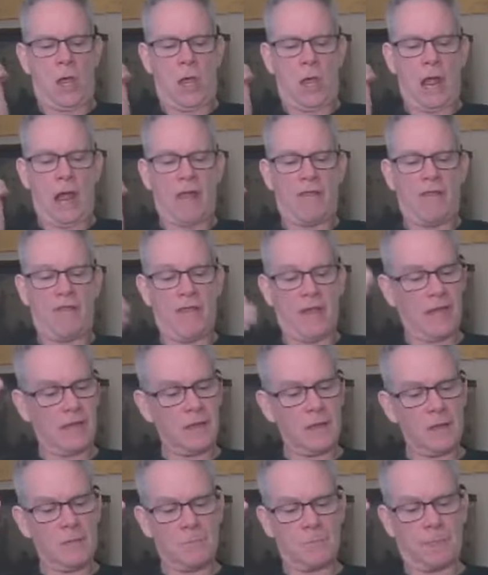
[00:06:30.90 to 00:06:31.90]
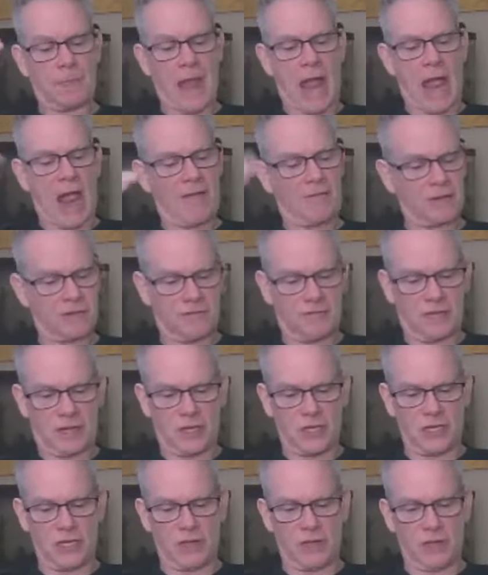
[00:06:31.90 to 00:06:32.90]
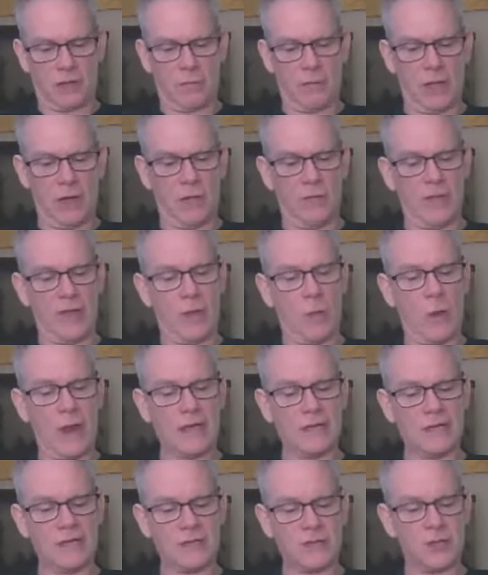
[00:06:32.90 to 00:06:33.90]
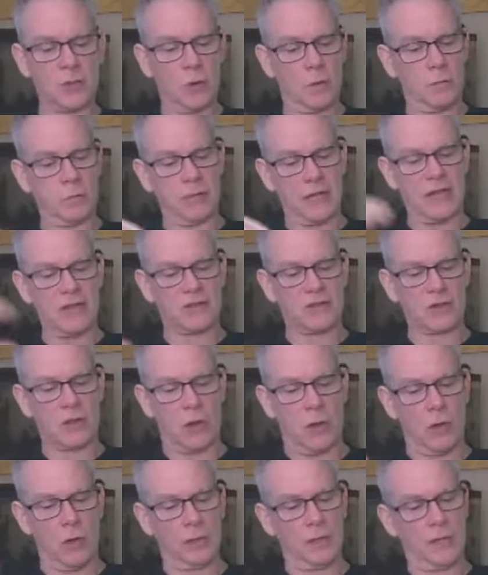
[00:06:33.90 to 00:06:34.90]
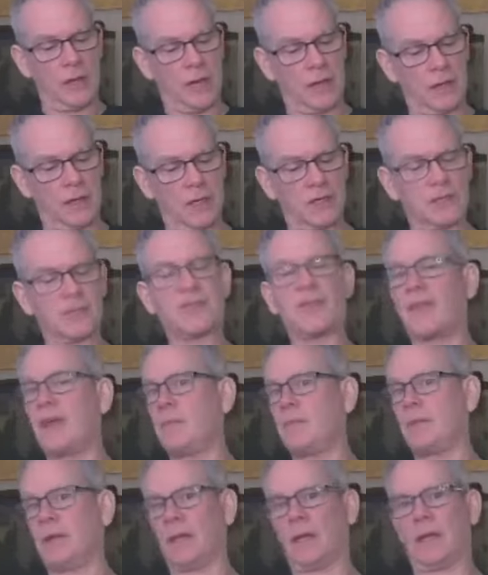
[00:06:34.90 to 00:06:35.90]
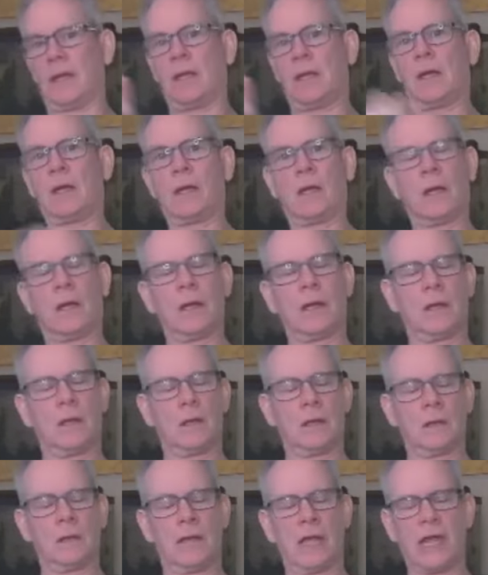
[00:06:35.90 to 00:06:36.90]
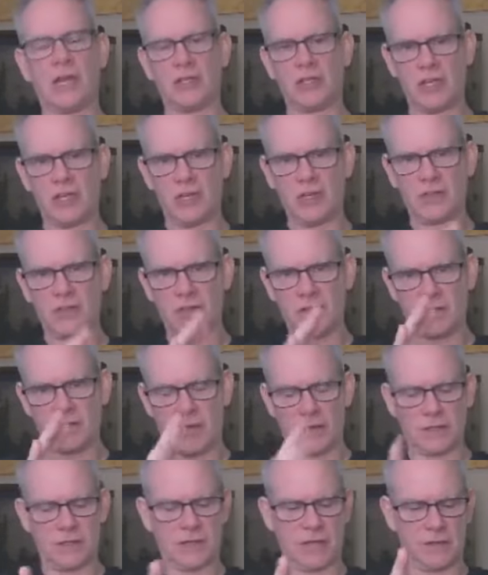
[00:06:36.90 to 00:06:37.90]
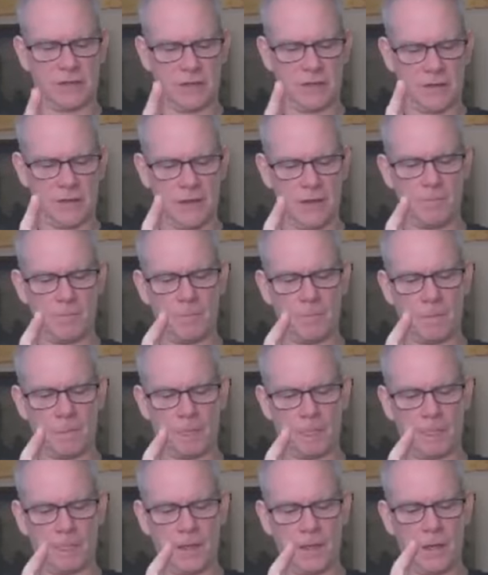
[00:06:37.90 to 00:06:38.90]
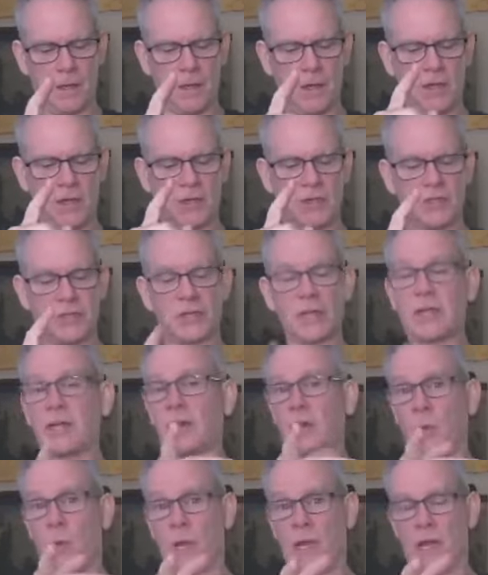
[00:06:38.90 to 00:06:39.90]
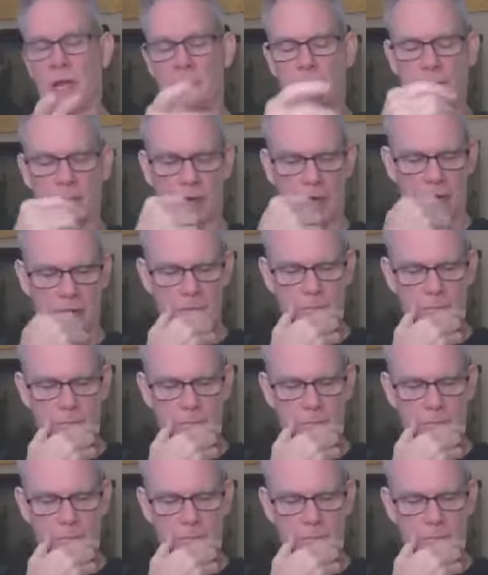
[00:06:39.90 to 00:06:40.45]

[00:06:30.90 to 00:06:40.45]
Then, after finishing their meal, they went to a place called Gethsemane. And Jesus said to them, "Sit here while I pray."